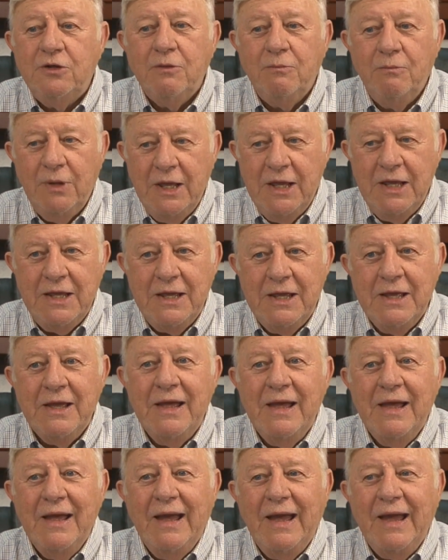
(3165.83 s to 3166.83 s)
to me
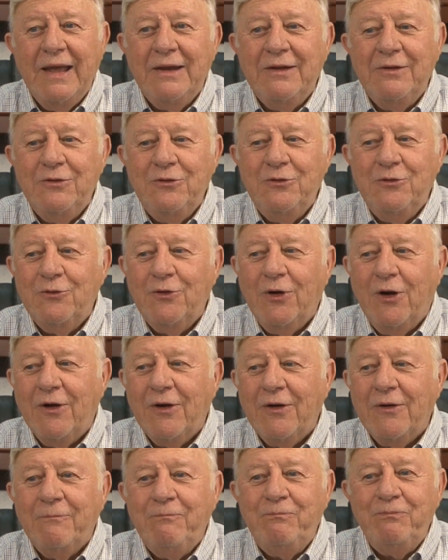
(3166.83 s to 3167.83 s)
and you
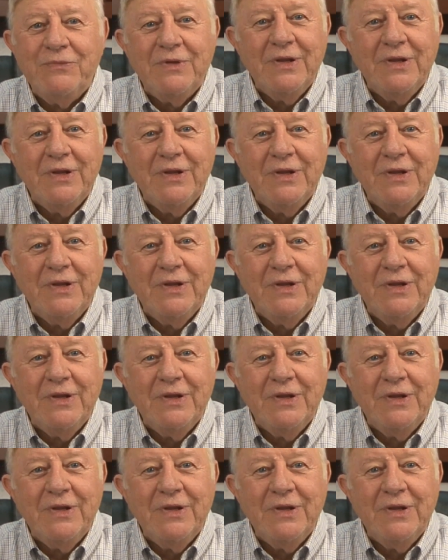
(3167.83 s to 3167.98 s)
are